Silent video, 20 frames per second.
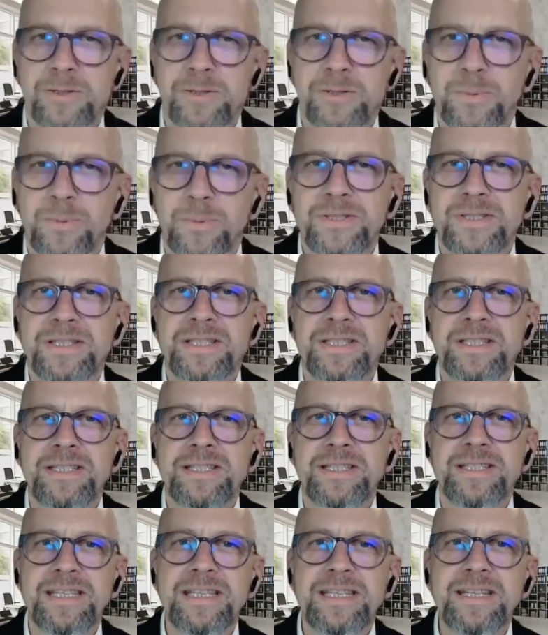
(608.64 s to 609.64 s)
was
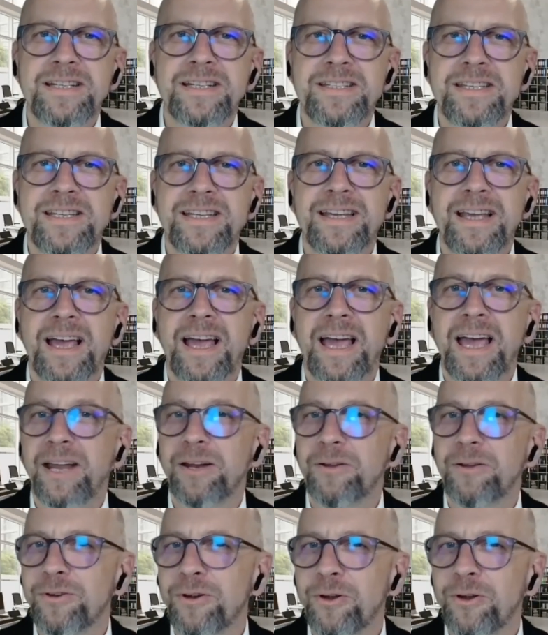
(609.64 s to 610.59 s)
Dina Ting, Head of